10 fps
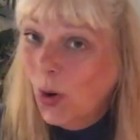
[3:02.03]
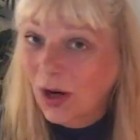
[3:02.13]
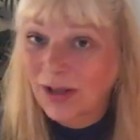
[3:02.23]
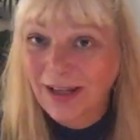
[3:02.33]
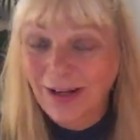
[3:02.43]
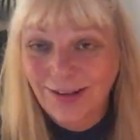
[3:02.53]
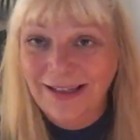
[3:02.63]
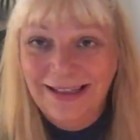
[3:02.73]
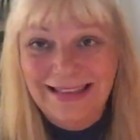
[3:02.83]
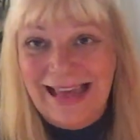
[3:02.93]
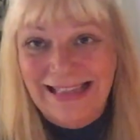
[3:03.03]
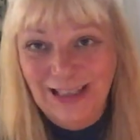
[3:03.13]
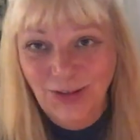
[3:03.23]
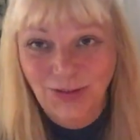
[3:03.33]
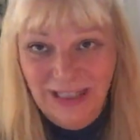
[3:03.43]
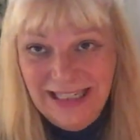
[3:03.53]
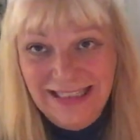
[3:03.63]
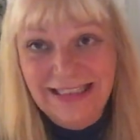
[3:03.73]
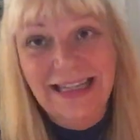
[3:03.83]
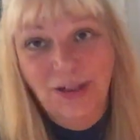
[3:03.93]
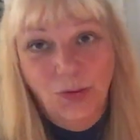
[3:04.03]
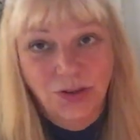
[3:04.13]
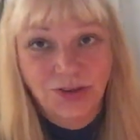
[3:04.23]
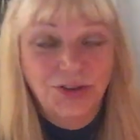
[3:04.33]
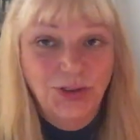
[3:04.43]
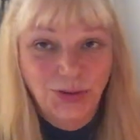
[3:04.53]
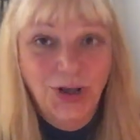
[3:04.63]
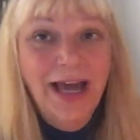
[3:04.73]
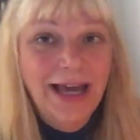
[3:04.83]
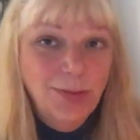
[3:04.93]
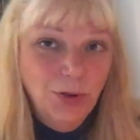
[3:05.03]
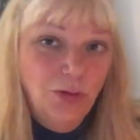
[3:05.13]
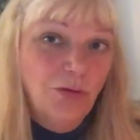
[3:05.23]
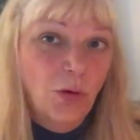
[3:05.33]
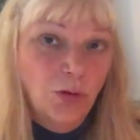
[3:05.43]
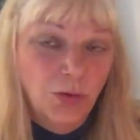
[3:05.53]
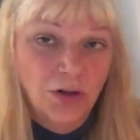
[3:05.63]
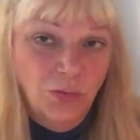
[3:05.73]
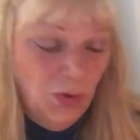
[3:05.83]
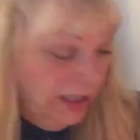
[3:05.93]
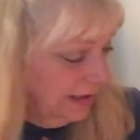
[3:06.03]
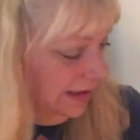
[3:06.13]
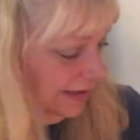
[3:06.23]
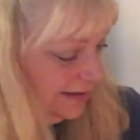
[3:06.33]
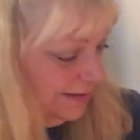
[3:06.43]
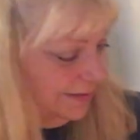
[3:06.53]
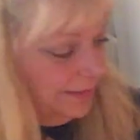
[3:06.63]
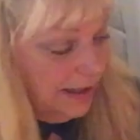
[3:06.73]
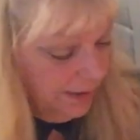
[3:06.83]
or clarity that you need in order to move forward with this